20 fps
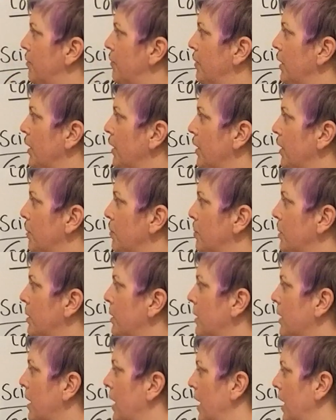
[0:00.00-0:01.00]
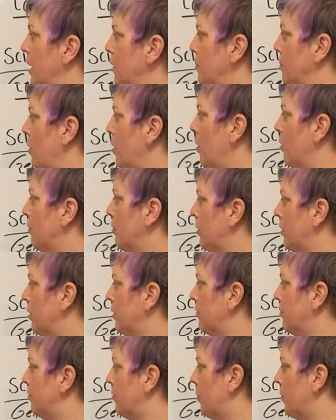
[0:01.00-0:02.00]
Philip came
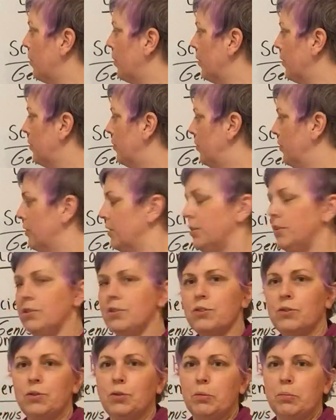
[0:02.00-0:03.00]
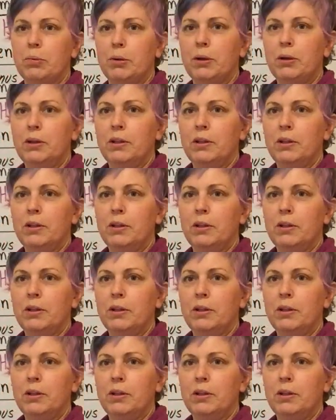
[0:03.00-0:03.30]
over for good soup.